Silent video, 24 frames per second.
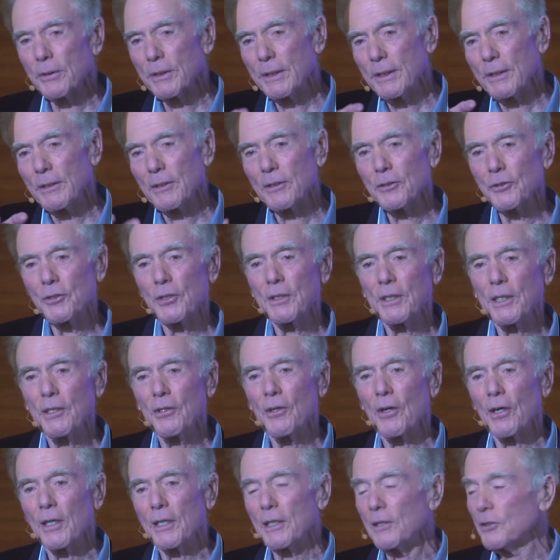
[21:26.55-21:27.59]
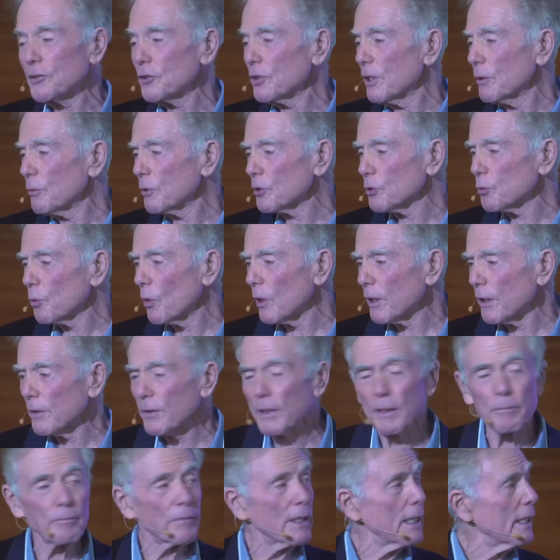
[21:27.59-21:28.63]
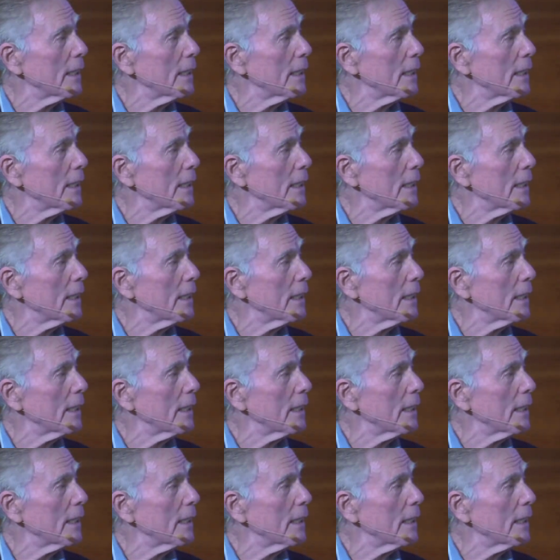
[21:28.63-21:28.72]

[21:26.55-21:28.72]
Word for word: Gil is in the audience, he was one of them.